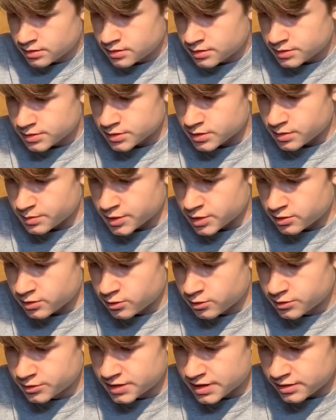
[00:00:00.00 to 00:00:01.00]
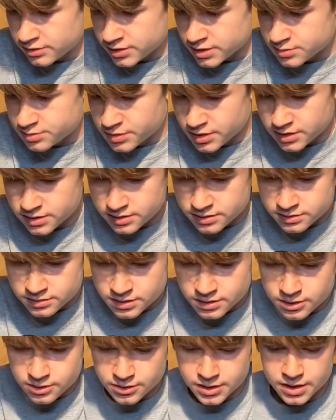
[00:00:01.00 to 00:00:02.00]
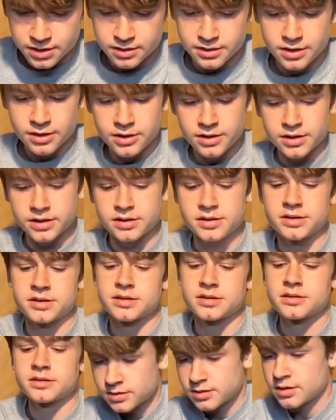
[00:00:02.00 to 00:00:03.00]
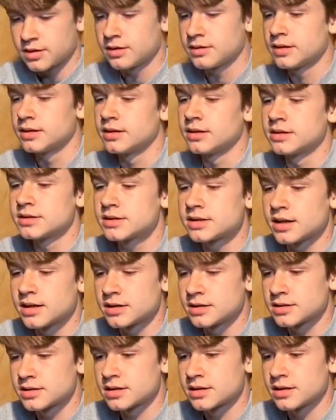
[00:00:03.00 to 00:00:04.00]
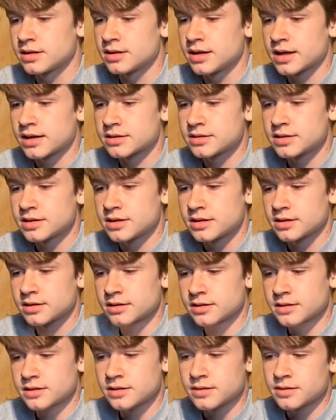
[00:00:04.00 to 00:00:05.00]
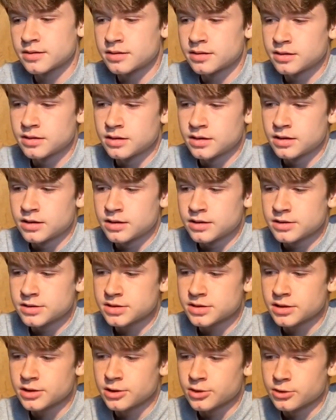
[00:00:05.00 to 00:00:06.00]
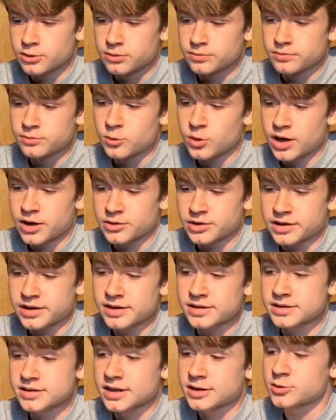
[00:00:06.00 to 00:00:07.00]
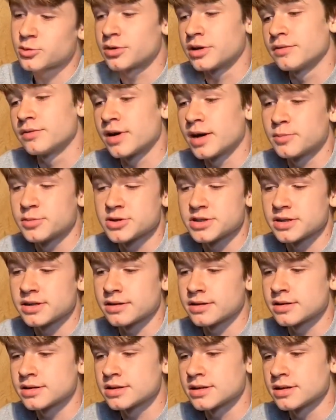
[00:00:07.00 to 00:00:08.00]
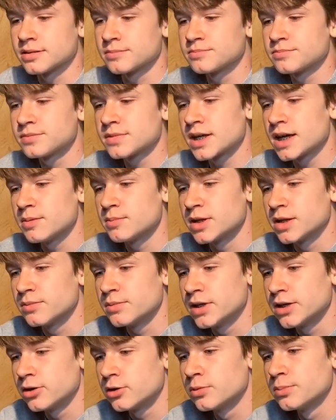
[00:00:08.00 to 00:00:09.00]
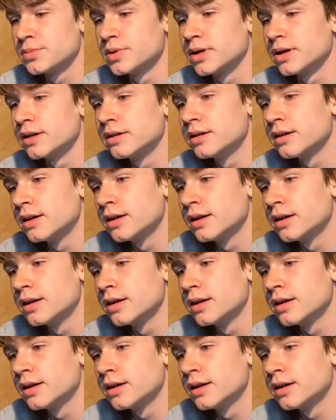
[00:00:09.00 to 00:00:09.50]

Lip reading: So I'm gonna hold down this button. Okay, there it is. And then it says connecting. So, wow, the case is at 25% because it came in the mail, but